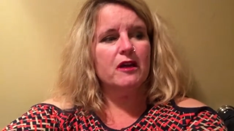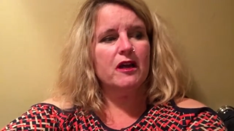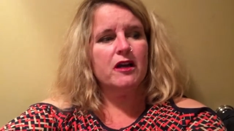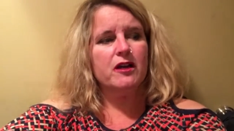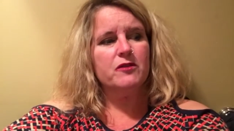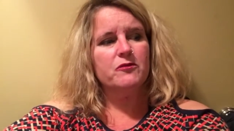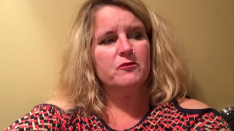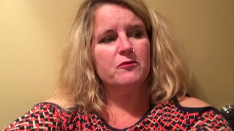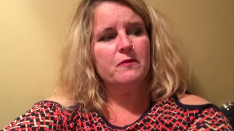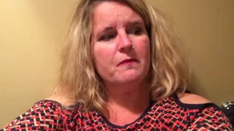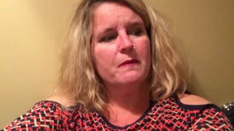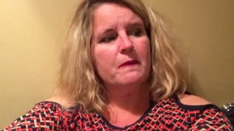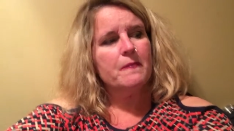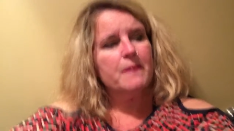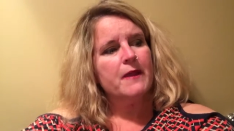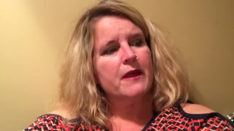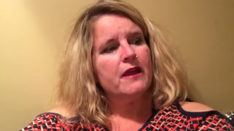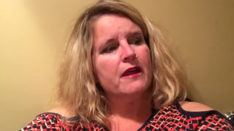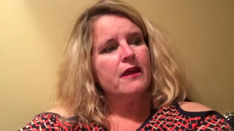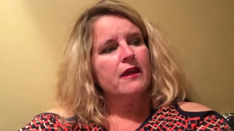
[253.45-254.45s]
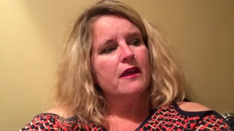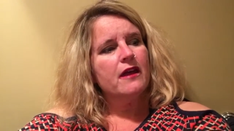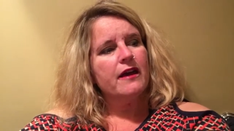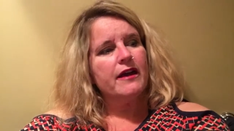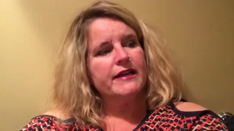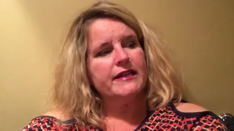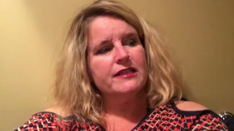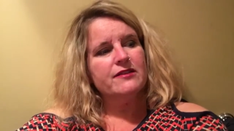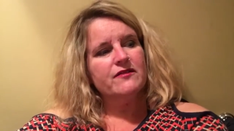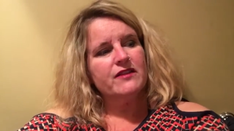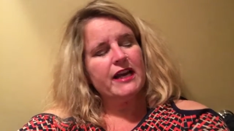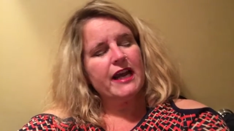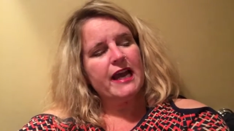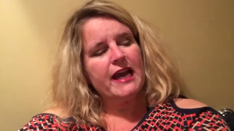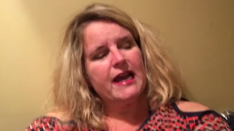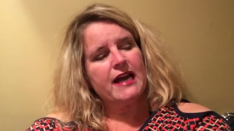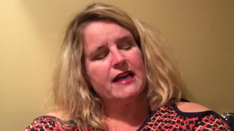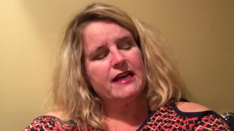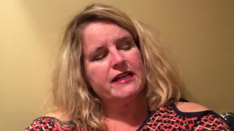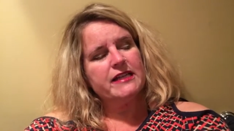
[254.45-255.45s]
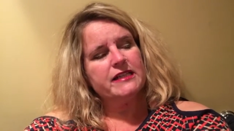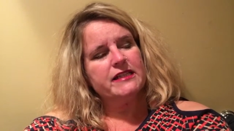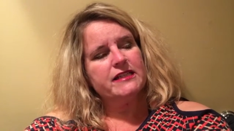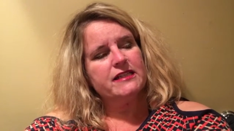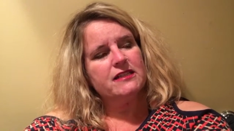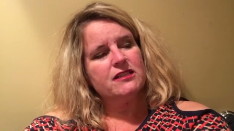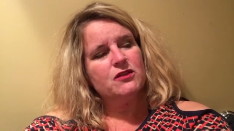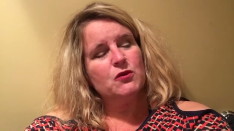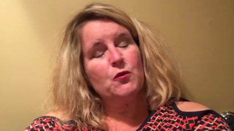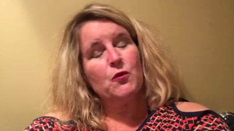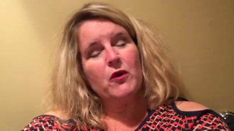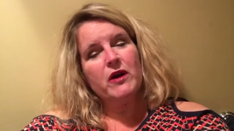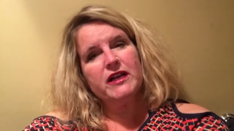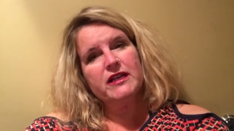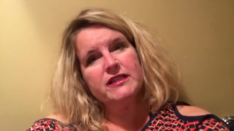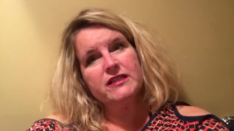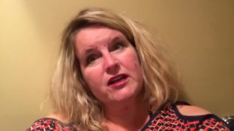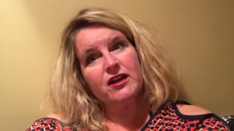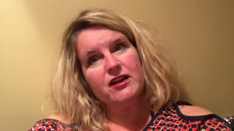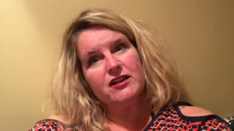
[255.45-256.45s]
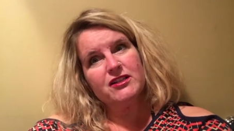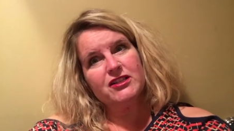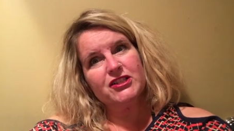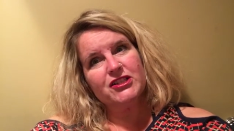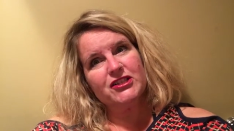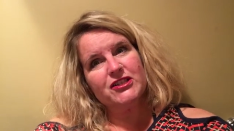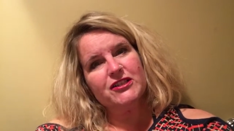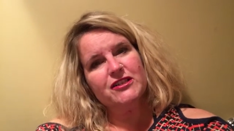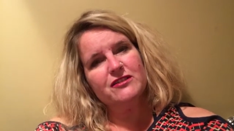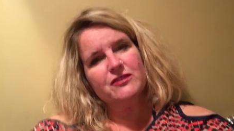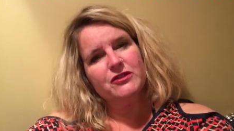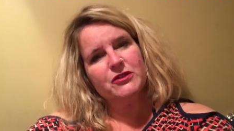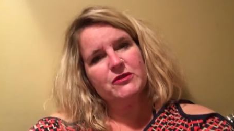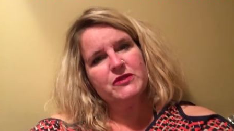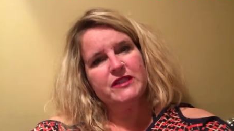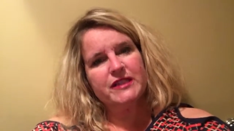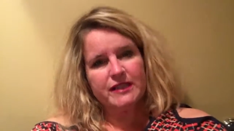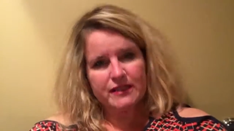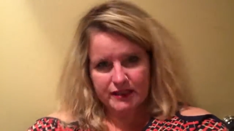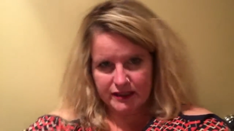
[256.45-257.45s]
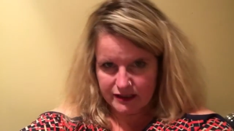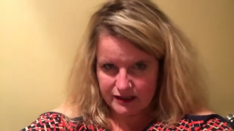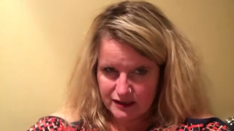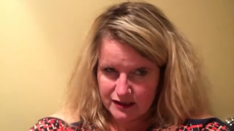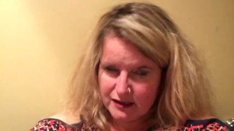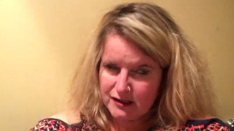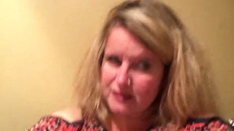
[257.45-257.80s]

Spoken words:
I even had one doctor who didn't